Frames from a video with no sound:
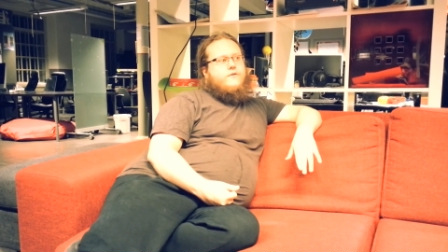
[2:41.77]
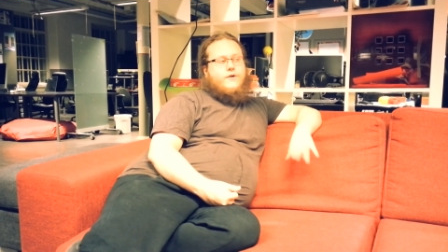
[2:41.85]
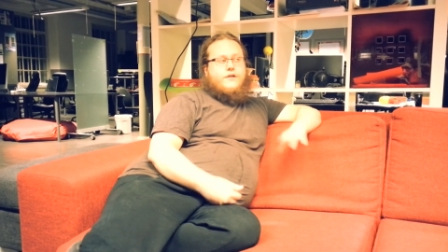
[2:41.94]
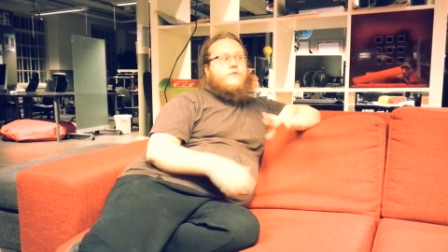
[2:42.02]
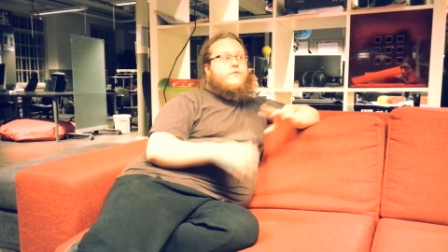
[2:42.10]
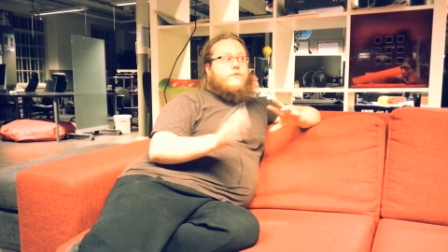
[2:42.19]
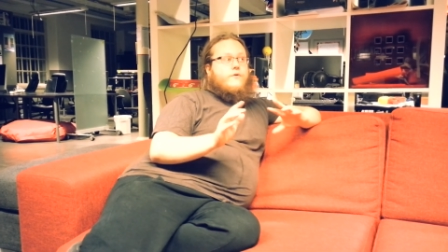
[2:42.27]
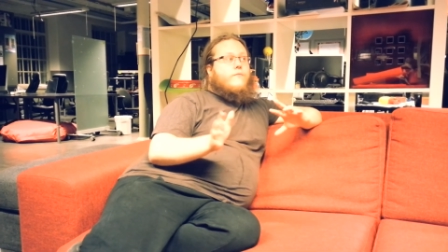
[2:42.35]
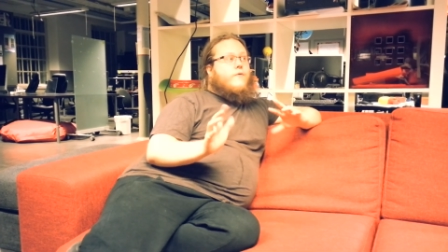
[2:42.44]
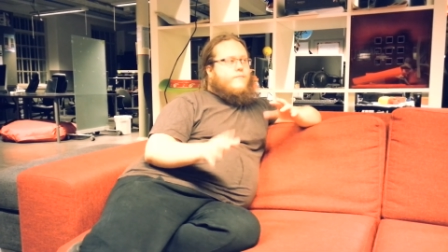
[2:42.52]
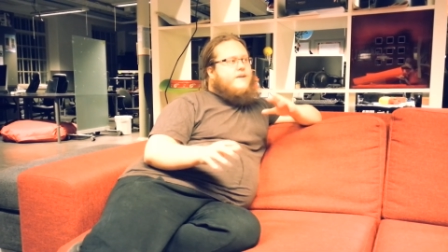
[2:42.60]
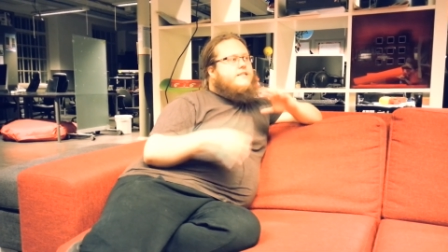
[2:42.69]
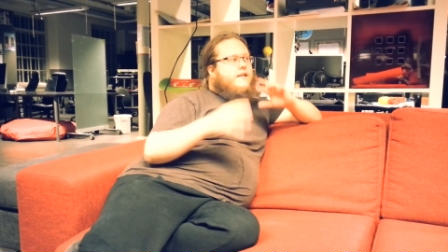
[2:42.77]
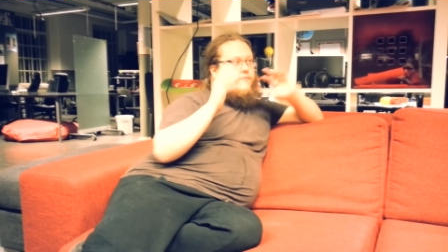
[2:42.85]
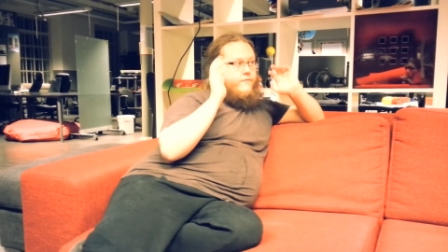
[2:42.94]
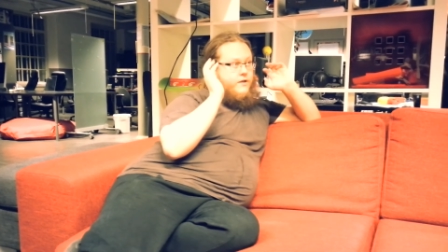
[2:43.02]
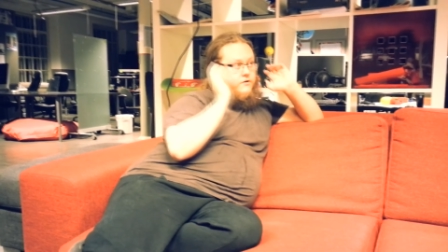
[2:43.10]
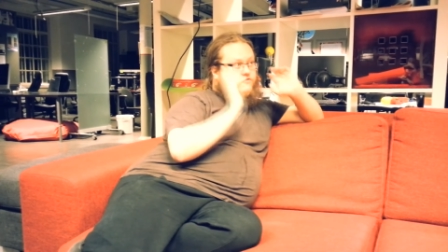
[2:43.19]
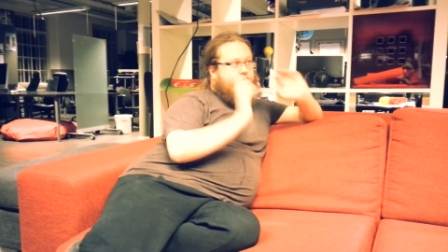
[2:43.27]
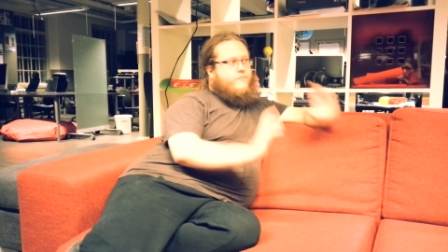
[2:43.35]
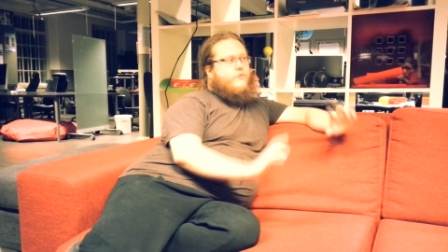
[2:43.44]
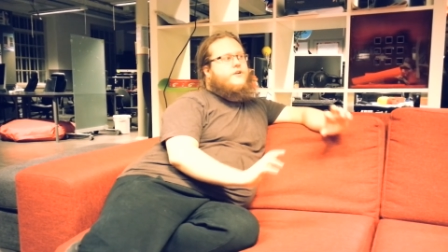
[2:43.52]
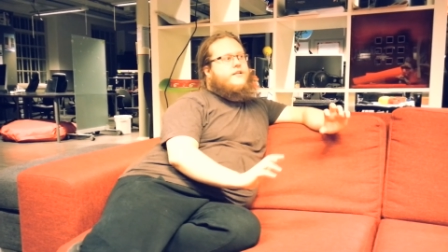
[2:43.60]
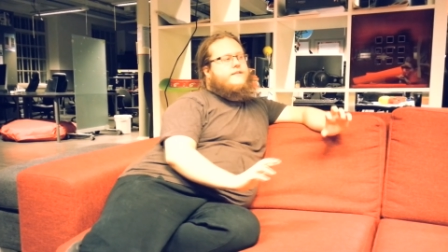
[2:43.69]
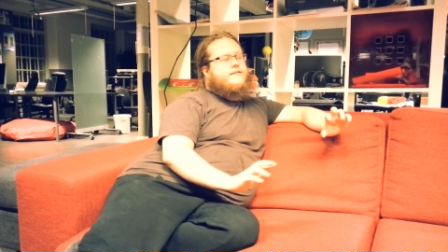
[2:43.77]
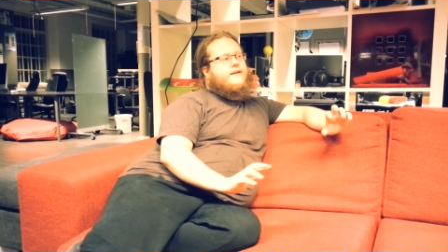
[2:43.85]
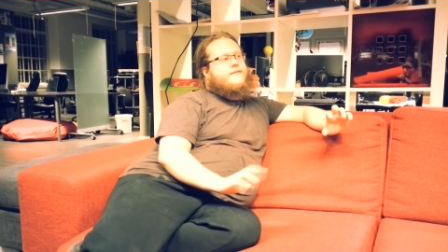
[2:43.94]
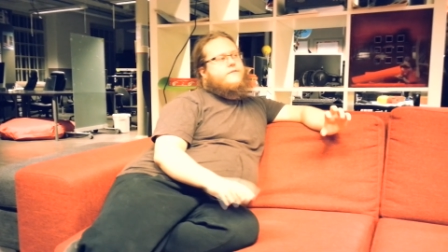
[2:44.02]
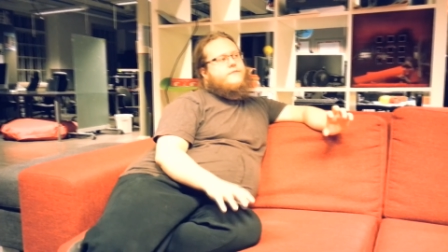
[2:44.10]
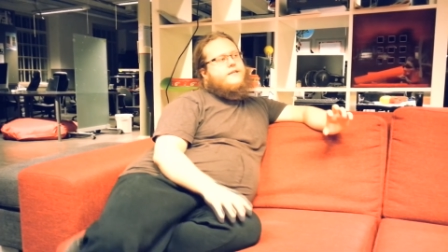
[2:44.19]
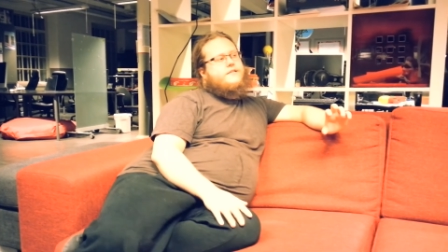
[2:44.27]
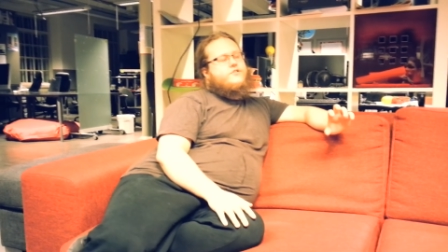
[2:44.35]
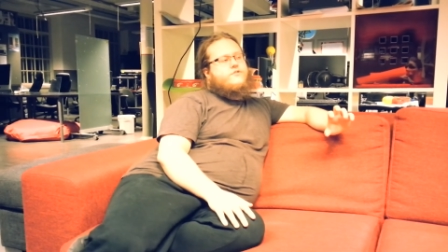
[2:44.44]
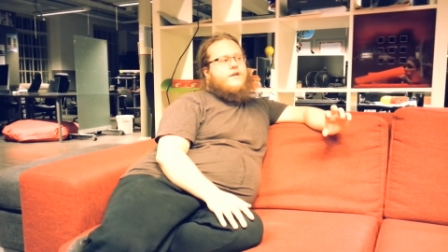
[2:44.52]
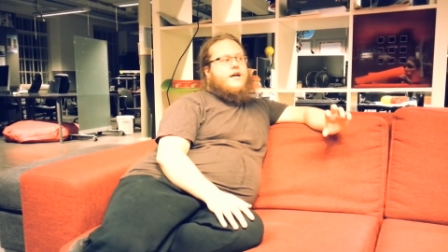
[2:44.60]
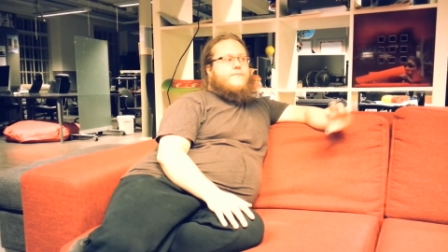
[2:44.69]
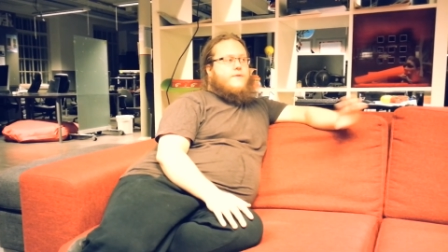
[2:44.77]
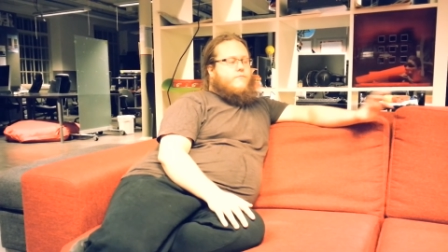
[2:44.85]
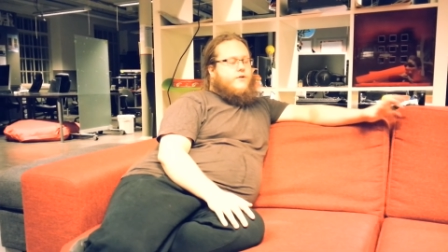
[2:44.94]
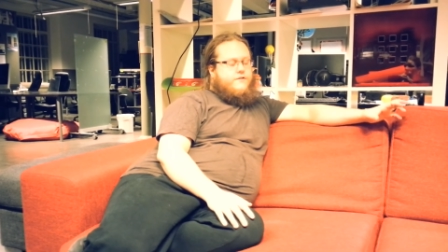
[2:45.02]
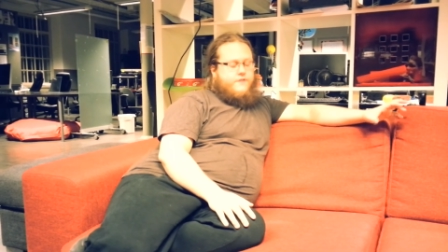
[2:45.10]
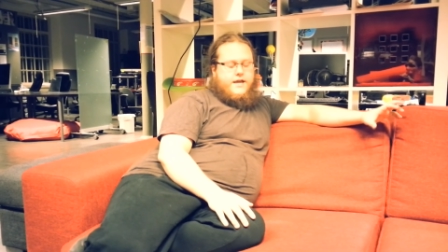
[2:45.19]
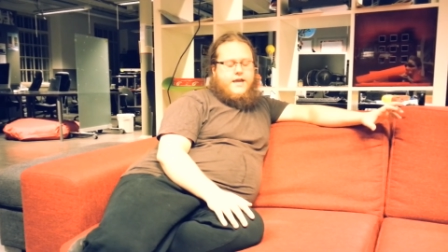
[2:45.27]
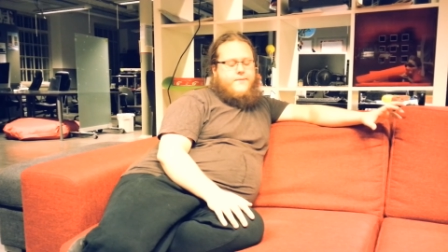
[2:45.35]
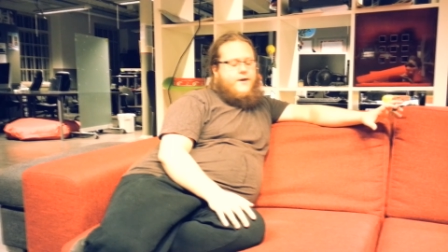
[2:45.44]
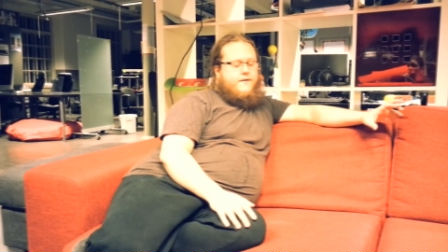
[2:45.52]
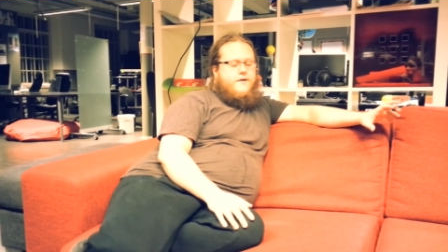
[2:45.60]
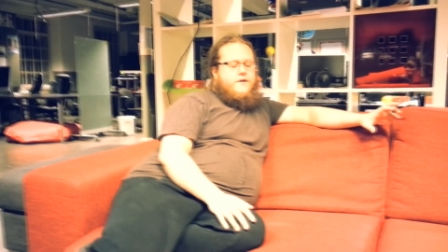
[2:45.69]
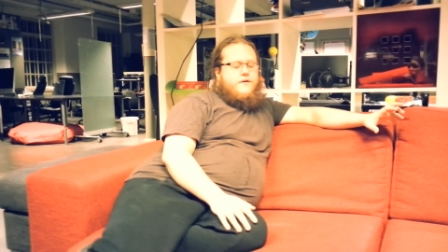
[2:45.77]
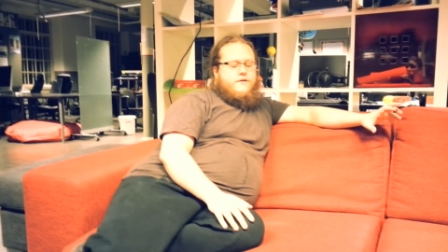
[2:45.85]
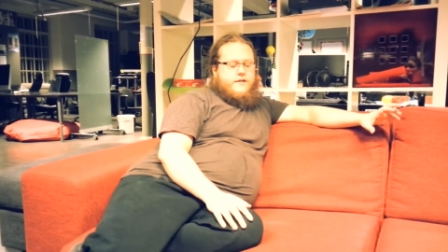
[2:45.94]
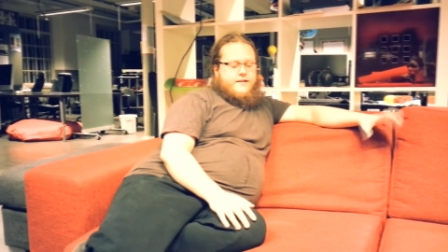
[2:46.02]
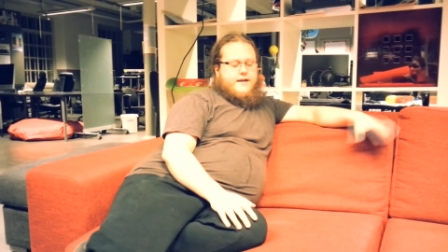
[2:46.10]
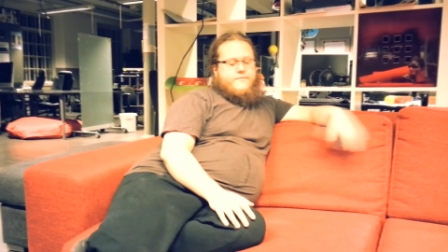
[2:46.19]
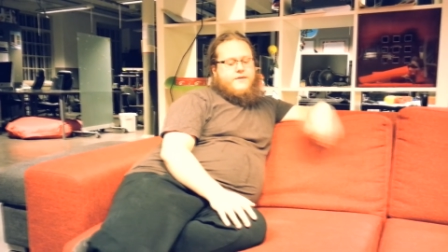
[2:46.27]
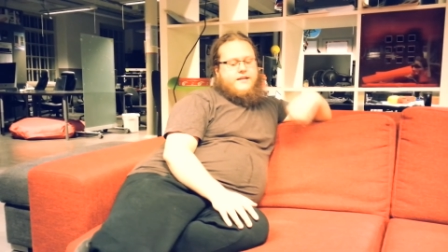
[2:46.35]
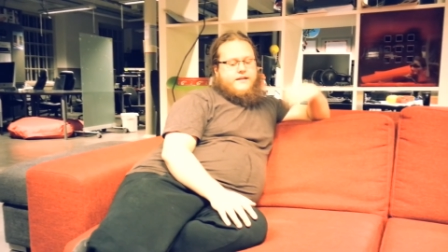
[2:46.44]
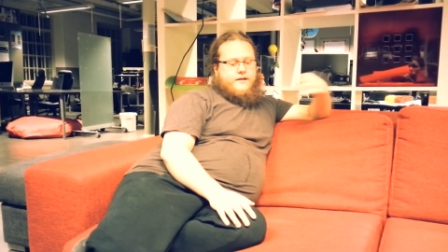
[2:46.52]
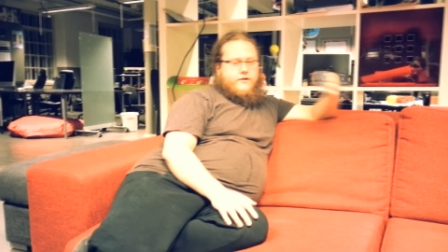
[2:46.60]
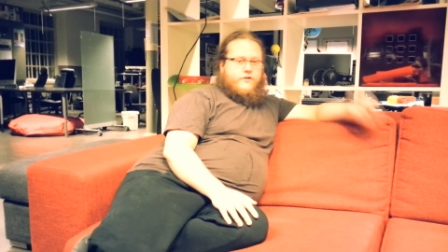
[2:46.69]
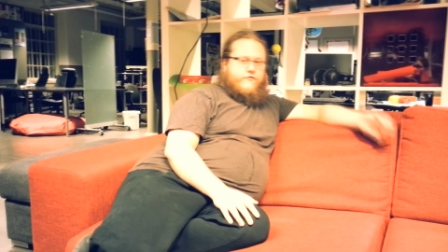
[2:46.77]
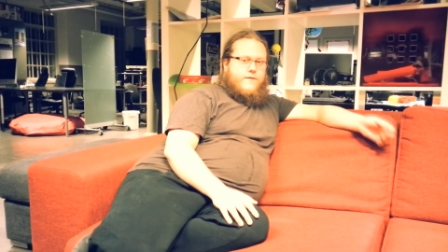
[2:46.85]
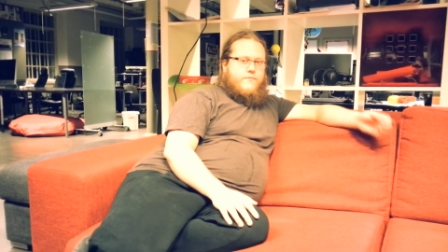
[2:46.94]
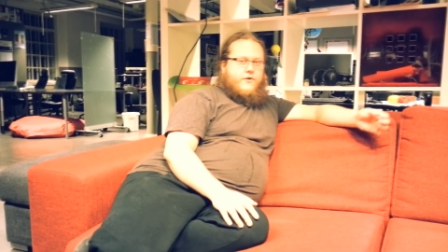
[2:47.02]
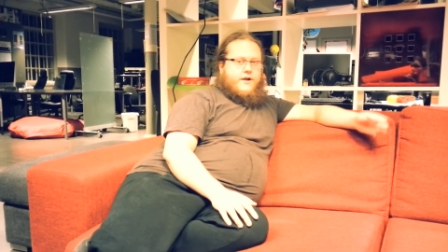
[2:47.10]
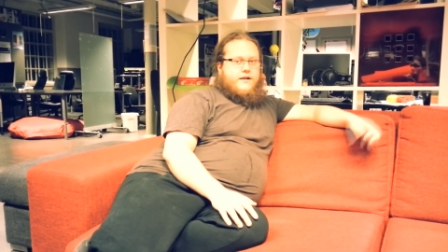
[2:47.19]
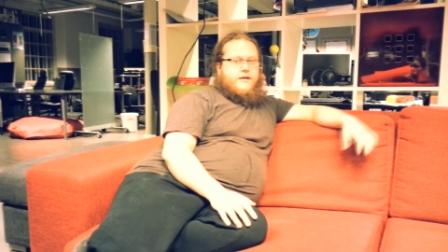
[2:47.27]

Or I thought, you know, well, basically we got reported that a tester had been playing the game and it had been eating all of memory.